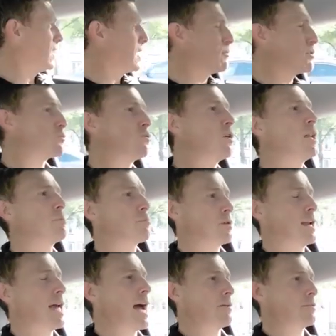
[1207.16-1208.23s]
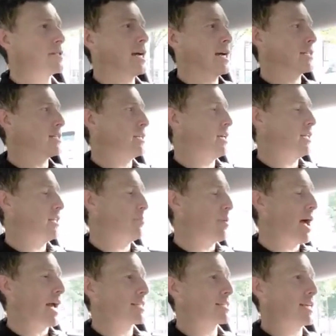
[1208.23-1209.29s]
It was really pronounced actually in the
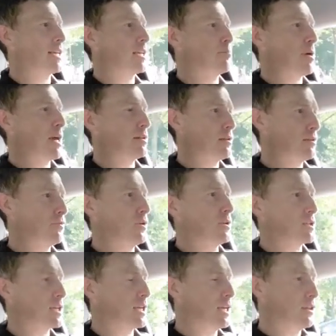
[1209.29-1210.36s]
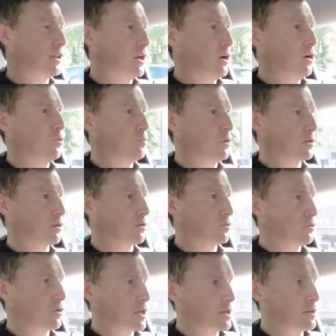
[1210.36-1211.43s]
back seat compared to the front seat in the old Model
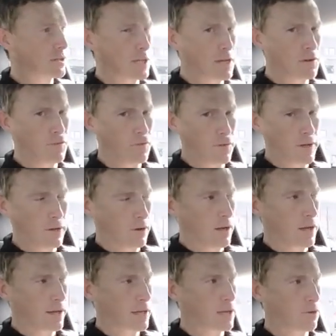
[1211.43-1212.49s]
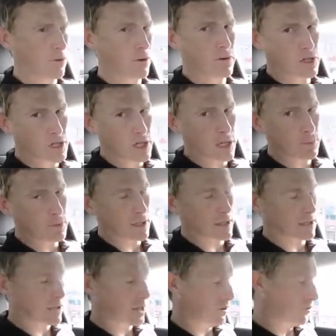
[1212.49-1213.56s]
3. You did feel like you were in the cheap
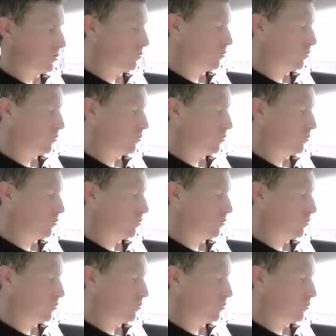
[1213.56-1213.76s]
seats here in the